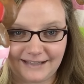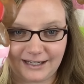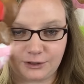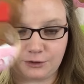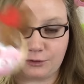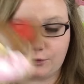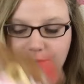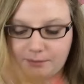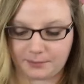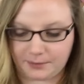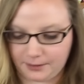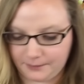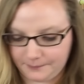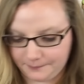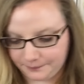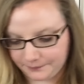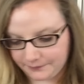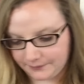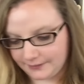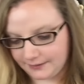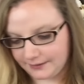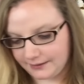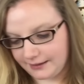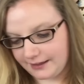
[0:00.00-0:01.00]
Adorable.
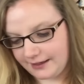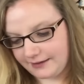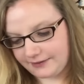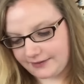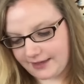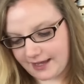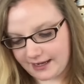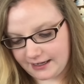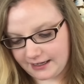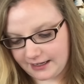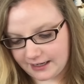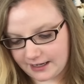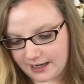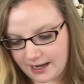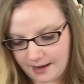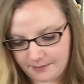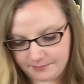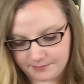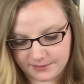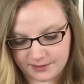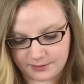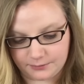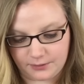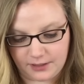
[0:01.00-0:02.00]
Then it
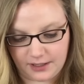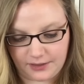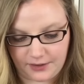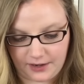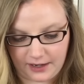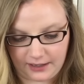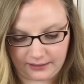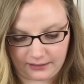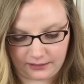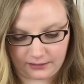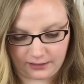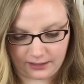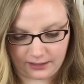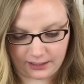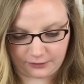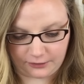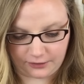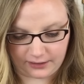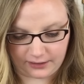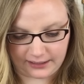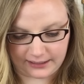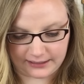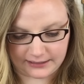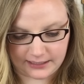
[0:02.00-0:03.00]
comes with a little
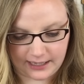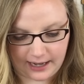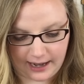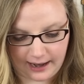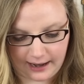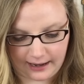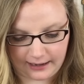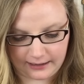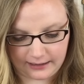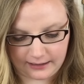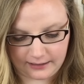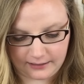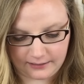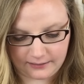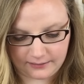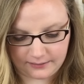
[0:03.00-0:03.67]
acrylic tag.